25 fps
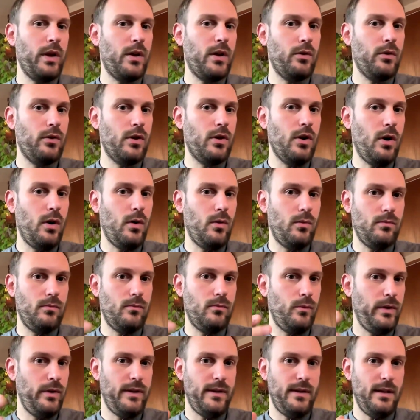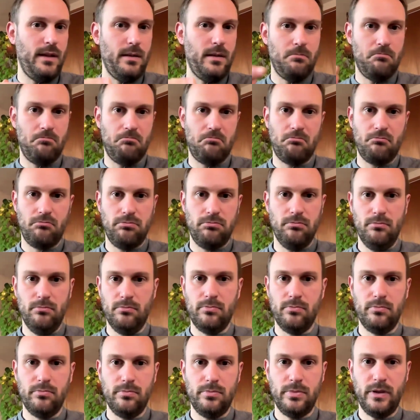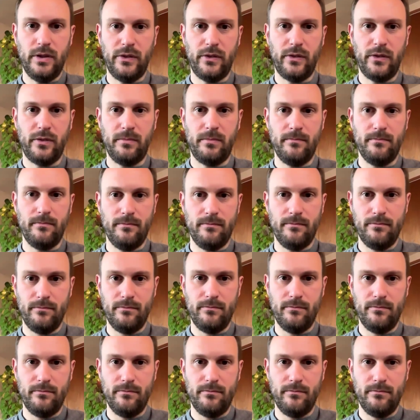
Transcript: where we could go with this